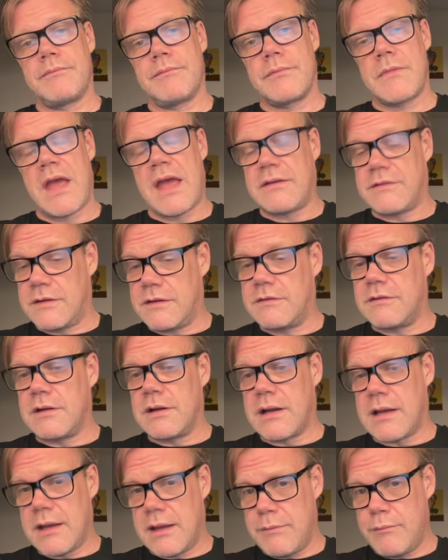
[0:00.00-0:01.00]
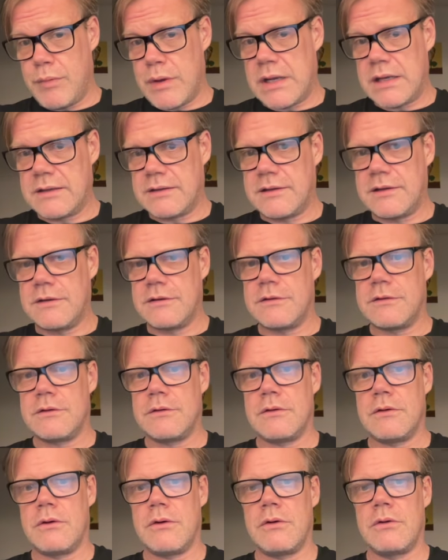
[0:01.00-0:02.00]
assets and liabilities
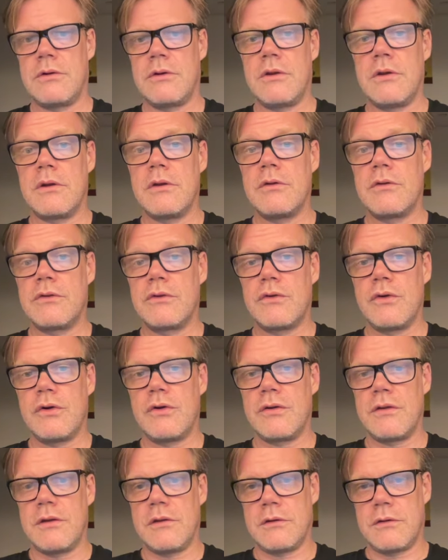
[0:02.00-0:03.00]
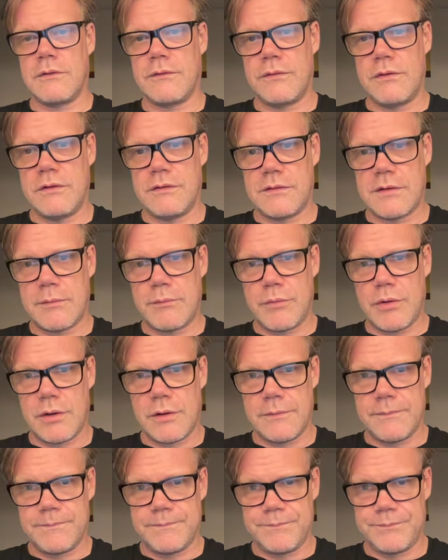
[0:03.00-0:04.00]
on the 30th of December
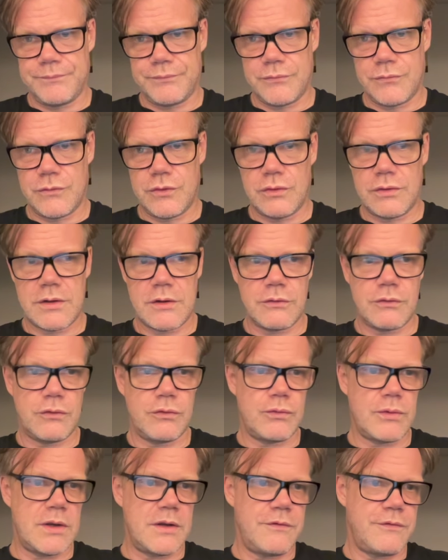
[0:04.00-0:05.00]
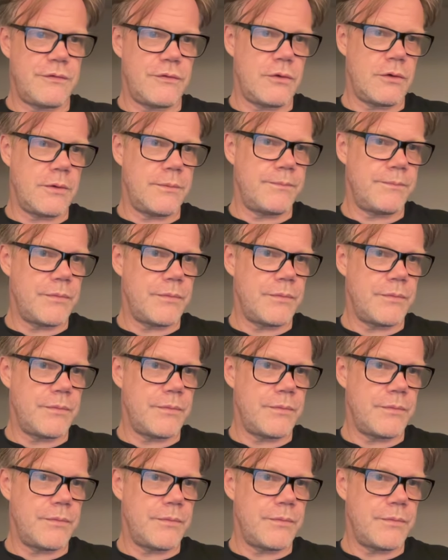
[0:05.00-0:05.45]
2024.